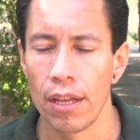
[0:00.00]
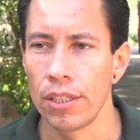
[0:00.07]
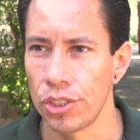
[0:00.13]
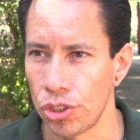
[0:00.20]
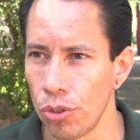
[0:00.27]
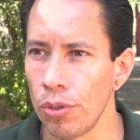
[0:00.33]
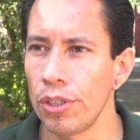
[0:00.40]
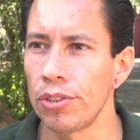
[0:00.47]

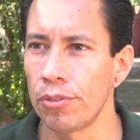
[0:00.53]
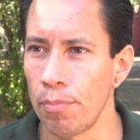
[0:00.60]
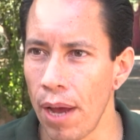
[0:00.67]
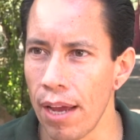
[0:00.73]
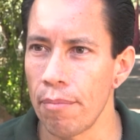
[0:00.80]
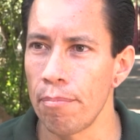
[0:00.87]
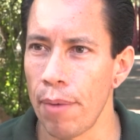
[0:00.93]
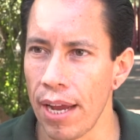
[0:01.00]
students
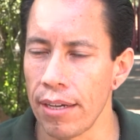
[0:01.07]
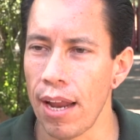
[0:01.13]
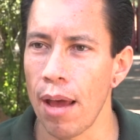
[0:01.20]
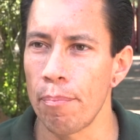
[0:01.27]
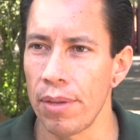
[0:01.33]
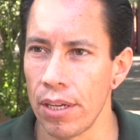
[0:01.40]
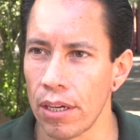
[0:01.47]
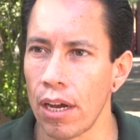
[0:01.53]
might
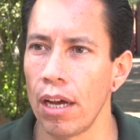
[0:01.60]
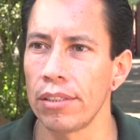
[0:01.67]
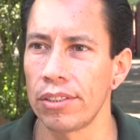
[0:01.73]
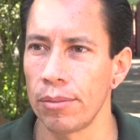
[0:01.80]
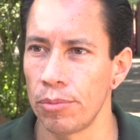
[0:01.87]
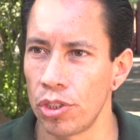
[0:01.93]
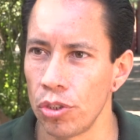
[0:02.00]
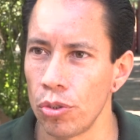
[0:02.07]
not be
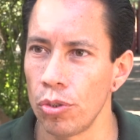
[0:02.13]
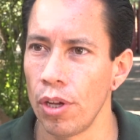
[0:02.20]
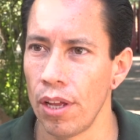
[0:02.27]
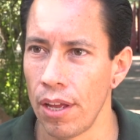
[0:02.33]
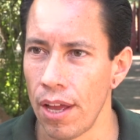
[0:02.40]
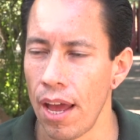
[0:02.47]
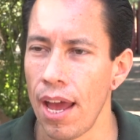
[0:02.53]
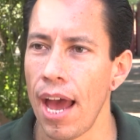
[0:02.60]
accustomed to
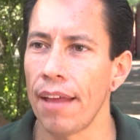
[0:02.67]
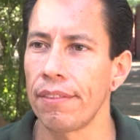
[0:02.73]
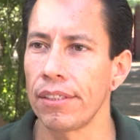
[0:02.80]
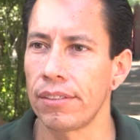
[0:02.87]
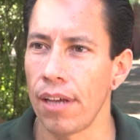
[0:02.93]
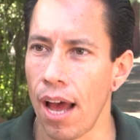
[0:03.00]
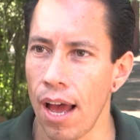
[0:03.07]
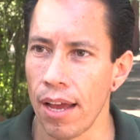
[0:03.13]
at the
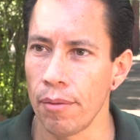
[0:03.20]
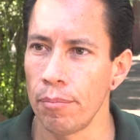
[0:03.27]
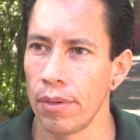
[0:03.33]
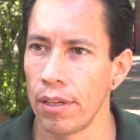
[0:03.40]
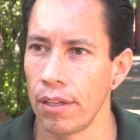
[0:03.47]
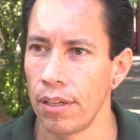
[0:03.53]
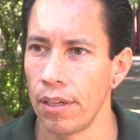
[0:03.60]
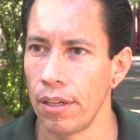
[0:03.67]
time,
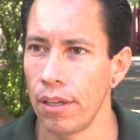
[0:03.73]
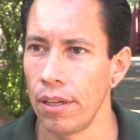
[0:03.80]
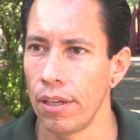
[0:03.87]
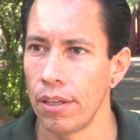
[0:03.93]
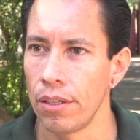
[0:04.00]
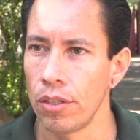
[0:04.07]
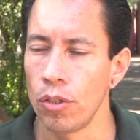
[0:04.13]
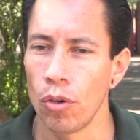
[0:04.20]

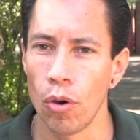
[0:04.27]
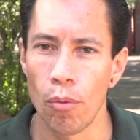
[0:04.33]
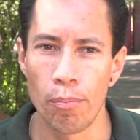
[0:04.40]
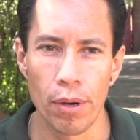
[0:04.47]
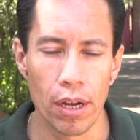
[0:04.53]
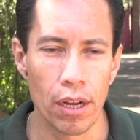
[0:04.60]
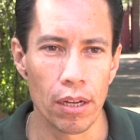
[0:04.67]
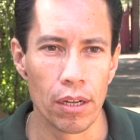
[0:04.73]

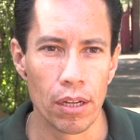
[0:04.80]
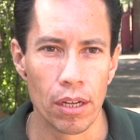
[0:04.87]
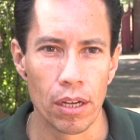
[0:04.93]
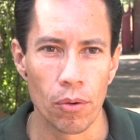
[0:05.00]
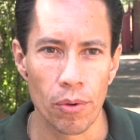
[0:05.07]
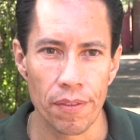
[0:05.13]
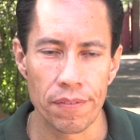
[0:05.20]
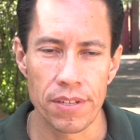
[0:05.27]
but
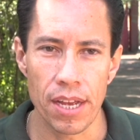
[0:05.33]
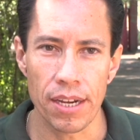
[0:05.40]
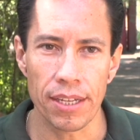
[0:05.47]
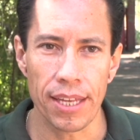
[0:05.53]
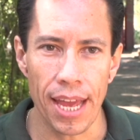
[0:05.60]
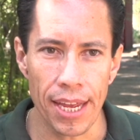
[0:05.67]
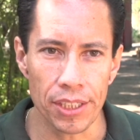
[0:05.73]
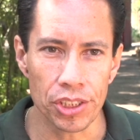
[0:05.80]
with
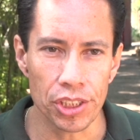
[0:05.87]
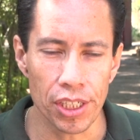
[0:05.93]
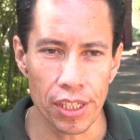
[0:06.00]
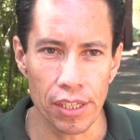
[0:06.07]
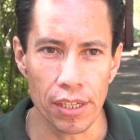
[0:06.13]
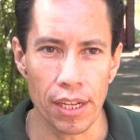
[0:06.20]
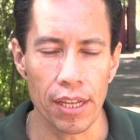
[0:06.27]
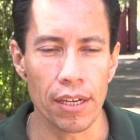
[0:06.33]

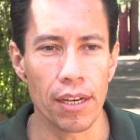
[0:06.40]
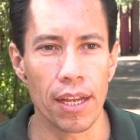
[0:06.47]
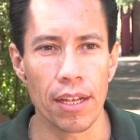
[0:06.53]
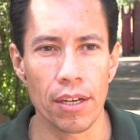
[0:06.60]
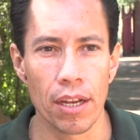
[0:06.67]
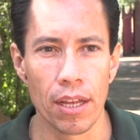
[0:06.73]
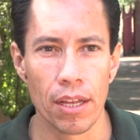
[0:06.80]
dedication and